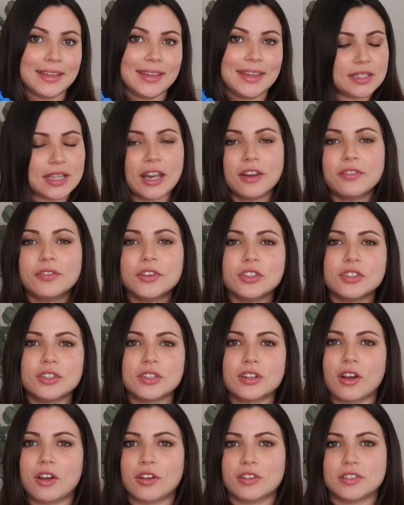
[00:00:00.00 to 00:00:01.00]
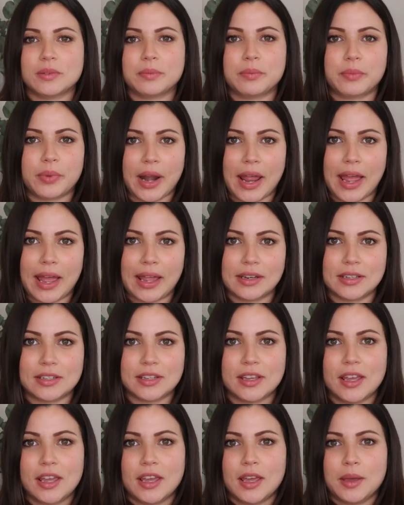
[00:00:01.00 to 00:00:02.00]
Cetaphil is an awesome brand
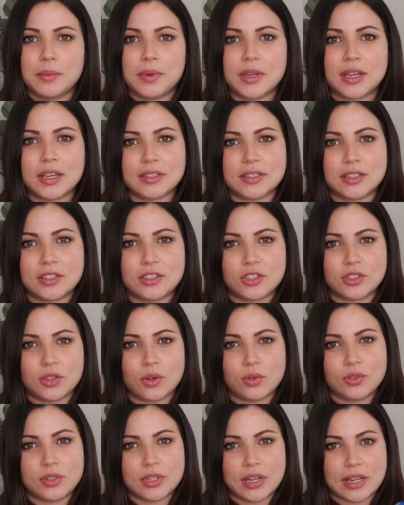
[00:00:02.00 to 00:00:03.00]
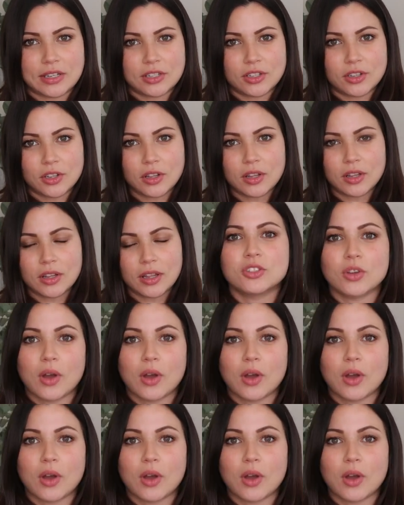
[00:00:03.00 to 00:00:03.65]
because it's so gentle.